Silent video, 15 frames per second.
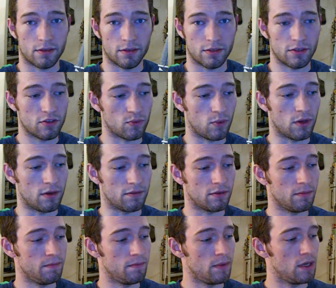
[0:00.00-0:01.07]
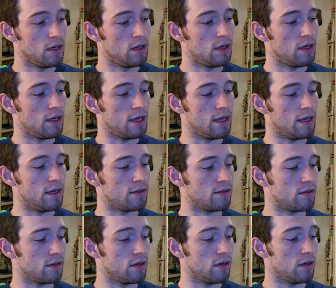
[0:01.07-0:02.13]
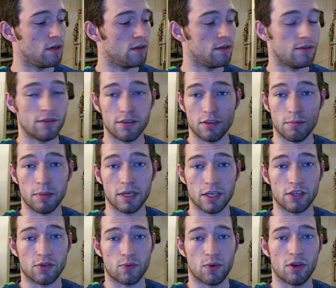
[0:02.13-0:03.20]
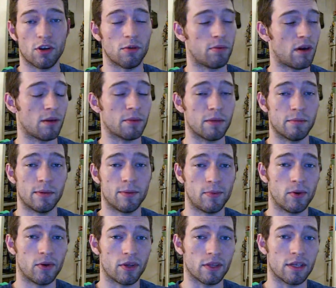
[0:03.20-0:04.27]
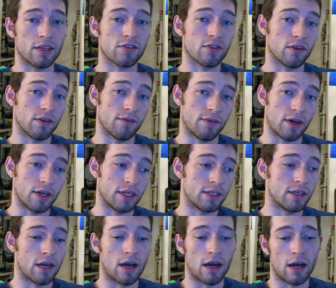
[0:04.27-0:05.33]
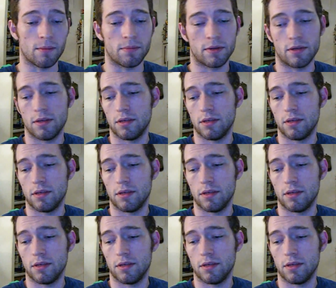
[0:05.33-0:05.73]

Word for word: This is one of them. It's uh, this is the biggest one. I'll probably be putting this on the very top.